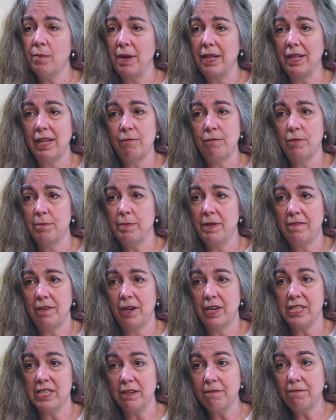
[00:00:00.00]
My life would be
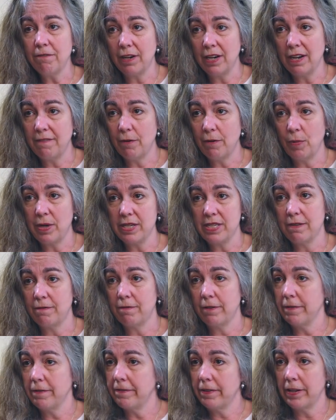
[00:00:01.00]
very different if it wasn't
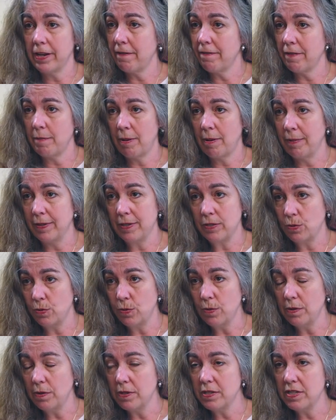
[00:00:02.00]
for the Philadelphia Public
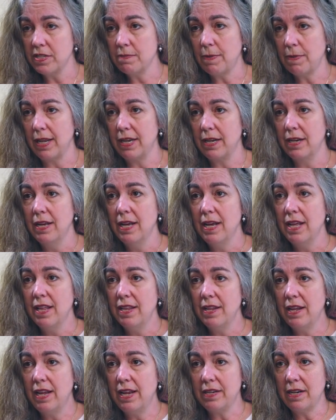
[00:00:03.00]
Schools, but,
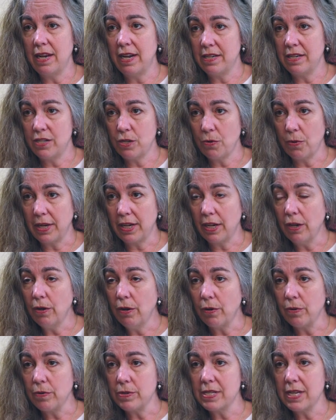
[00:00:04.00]
and, and so it
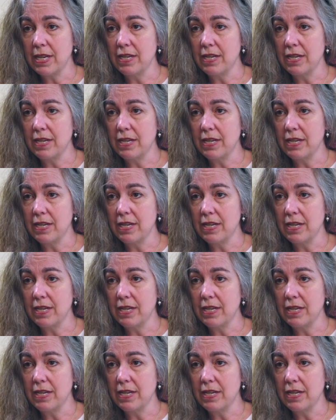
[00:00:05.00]
goes.